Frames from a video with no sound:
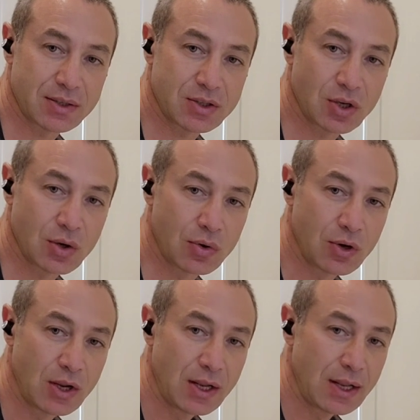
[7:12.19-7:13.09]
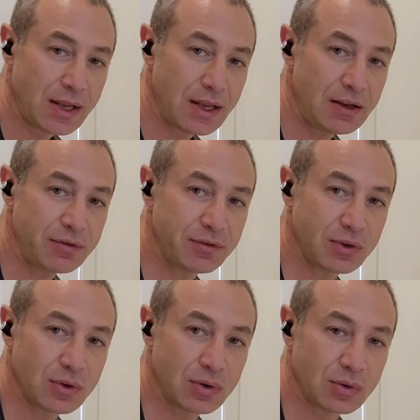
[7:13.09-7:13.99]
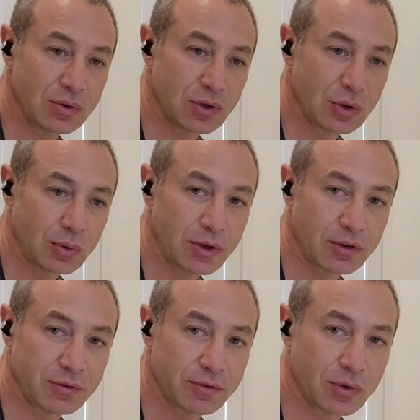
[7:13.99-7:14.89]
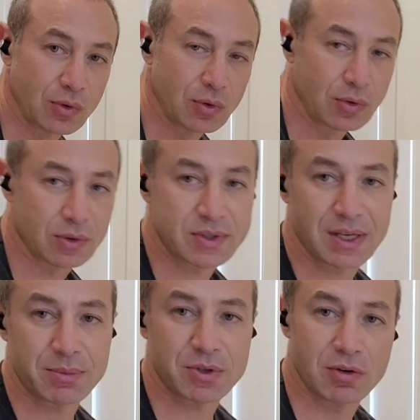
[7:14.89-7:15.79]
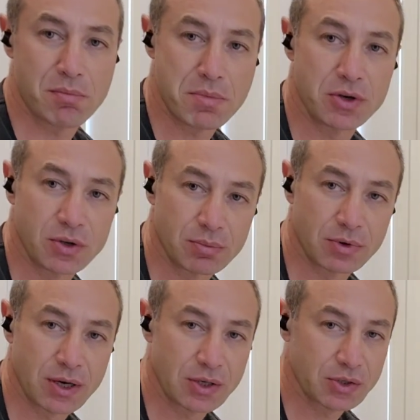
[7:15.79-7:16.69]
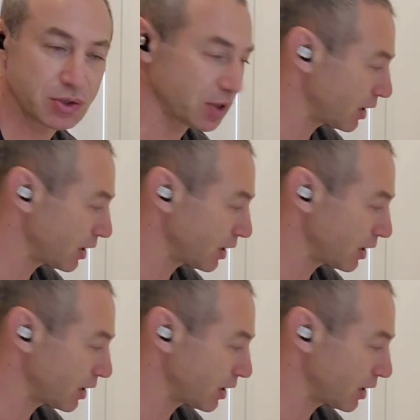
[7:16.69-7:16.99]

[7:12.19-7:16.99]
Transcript: So if you're looking for some sort of medium range